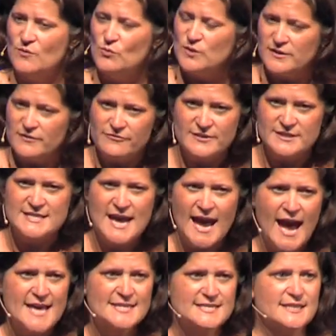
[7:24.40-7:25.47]
with a
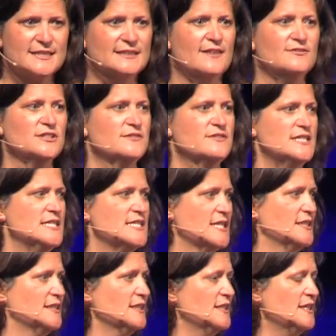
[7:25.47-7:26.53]
fantastic level of
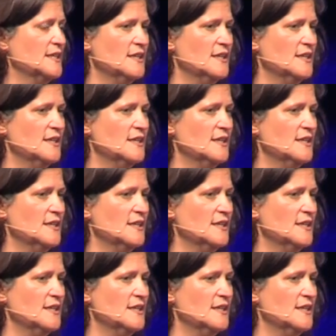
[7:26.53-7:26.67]
detail,